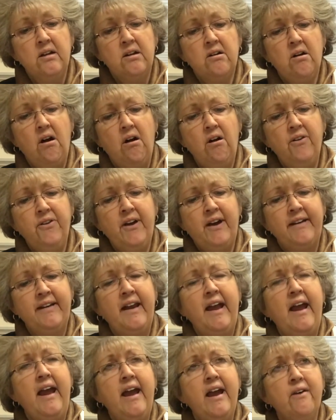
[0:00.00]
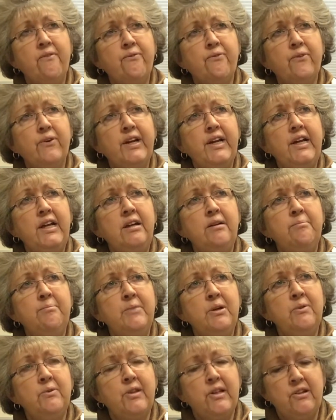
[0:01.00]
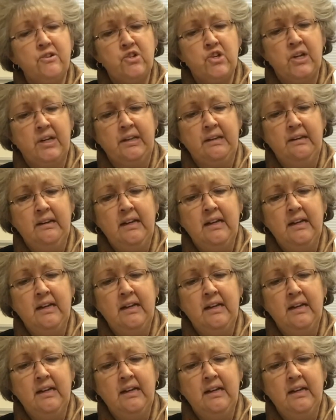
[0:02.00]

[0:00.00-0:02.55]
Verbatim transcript: called on every musician